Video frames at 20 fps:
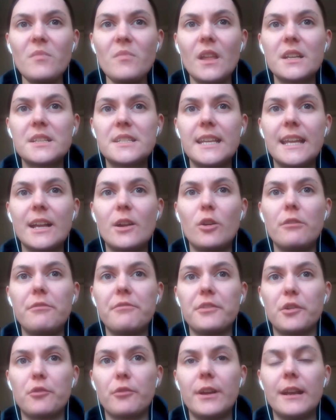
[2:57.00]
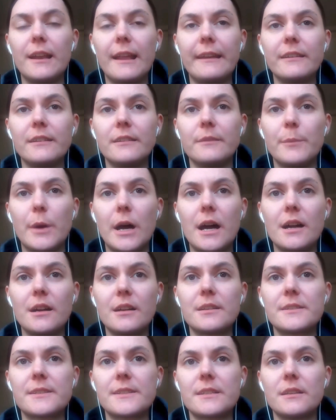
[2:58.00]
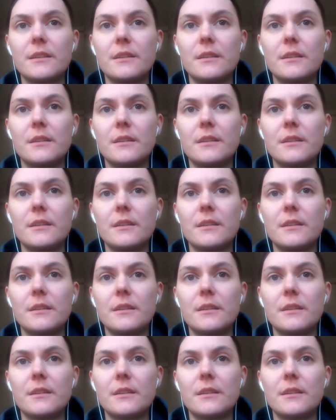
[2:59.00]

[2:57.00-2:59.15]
Take off the Green Lantern marks.